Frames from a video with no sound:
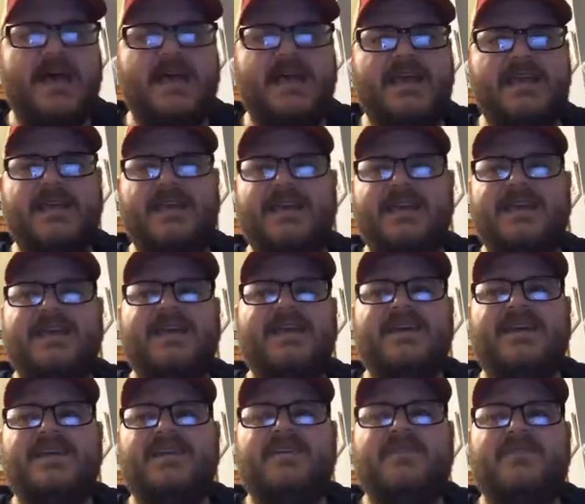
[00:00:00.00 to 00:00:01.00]
and
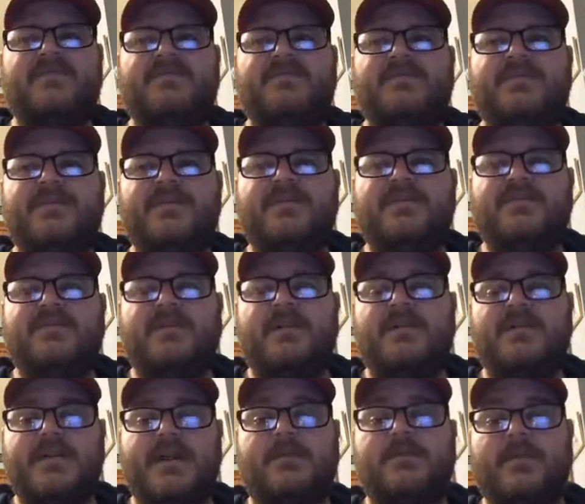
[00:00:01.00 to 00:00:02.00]
there are
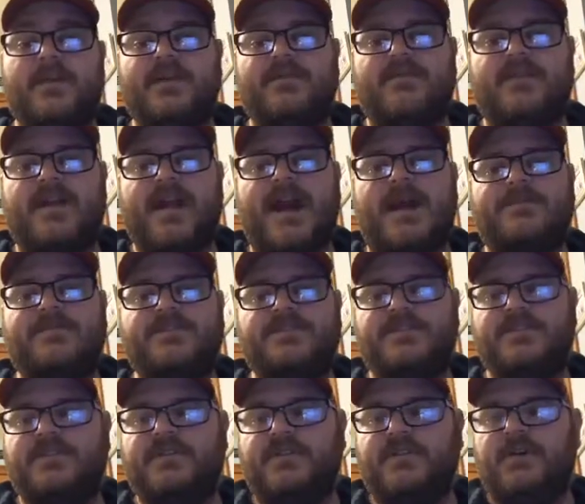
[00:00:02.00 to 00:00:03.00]
a number of different options
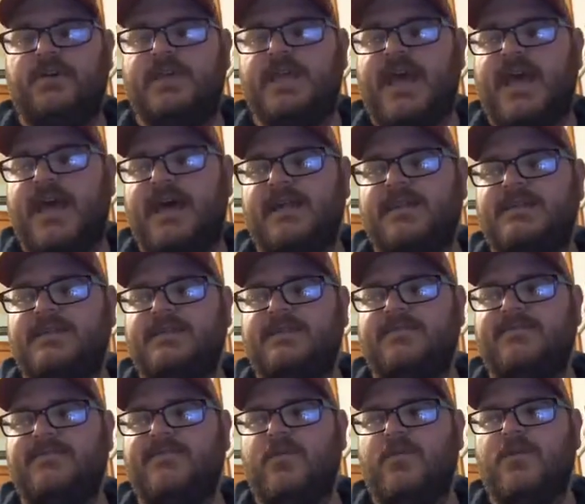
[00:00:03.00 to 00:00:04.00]
you can look at
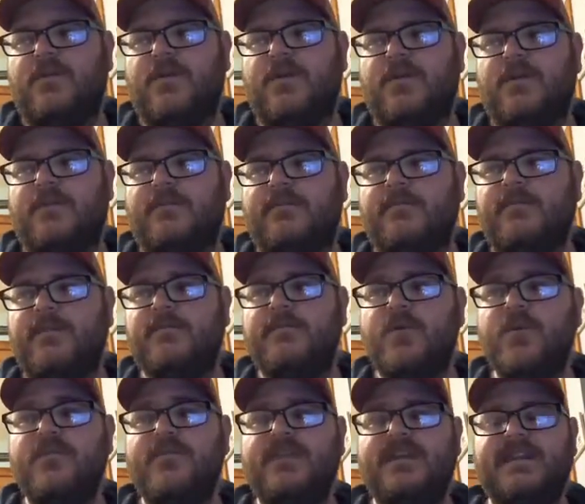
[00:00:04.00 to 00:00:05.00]
for
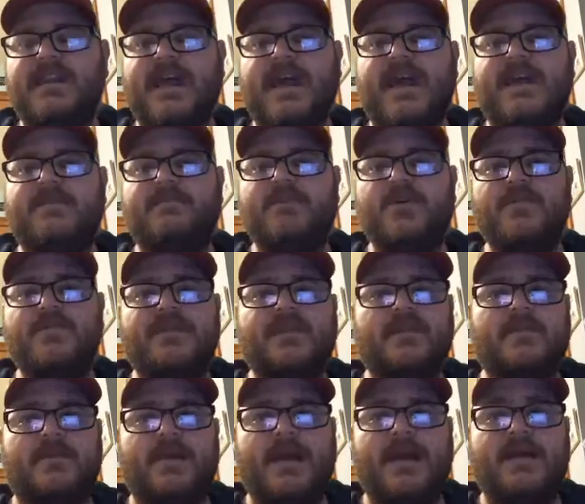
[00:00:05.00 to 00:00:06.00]
removing that, moving it
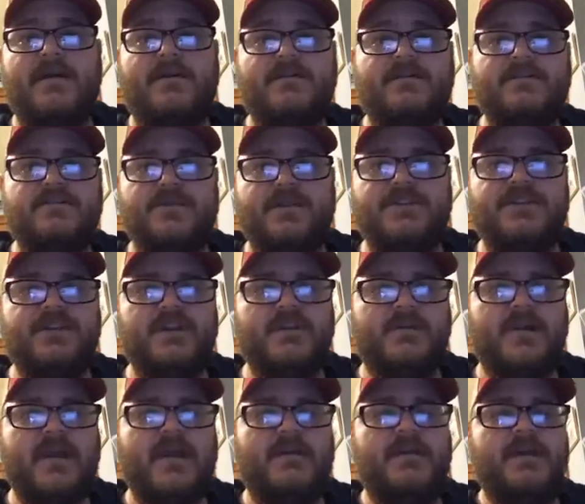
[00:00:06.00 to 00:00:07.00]
around, switching it
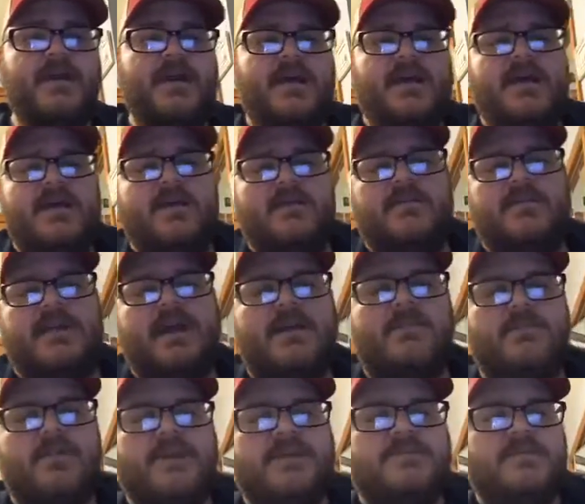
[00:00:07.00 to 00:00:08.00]
around. Kind of
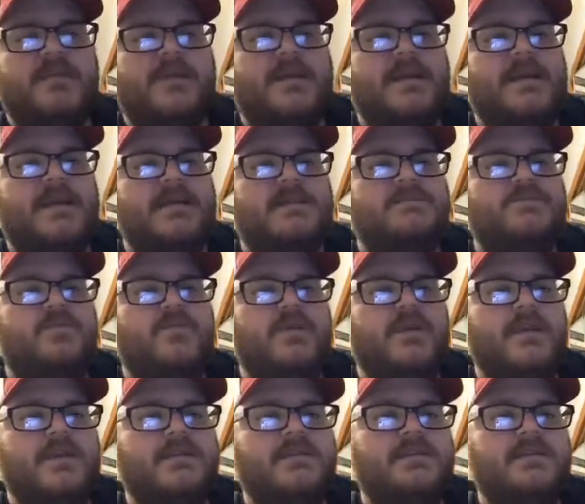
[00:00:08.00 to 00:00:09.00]
brings me to my next
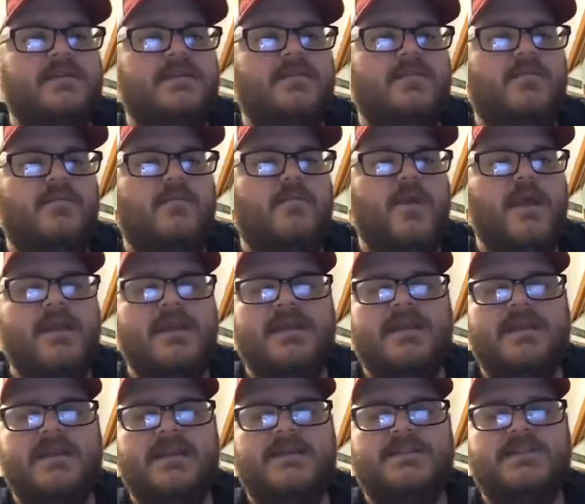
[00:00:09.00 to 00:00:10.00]
point.
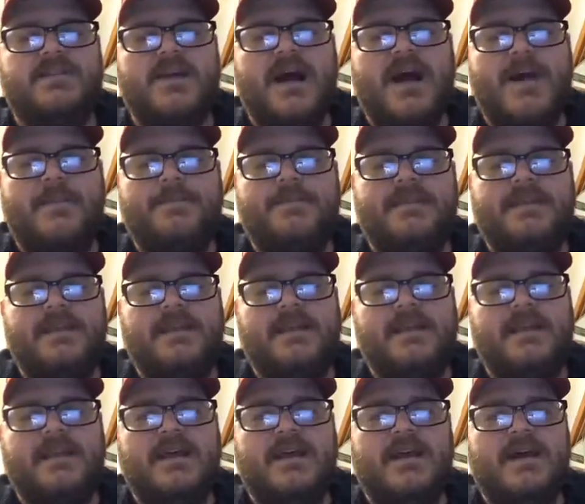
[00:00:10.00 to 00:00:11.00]
When is your
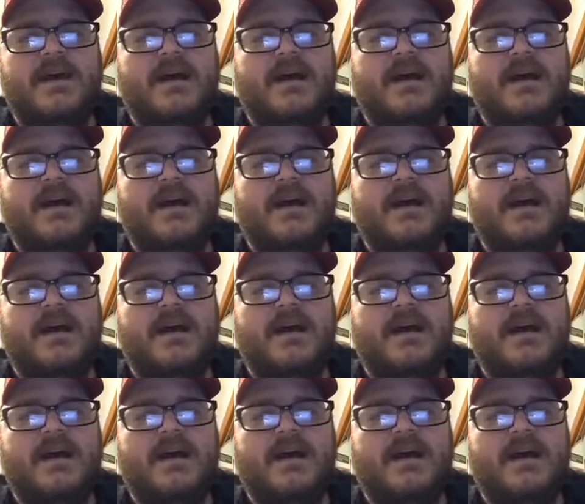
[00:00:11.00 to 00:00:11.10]
opt-in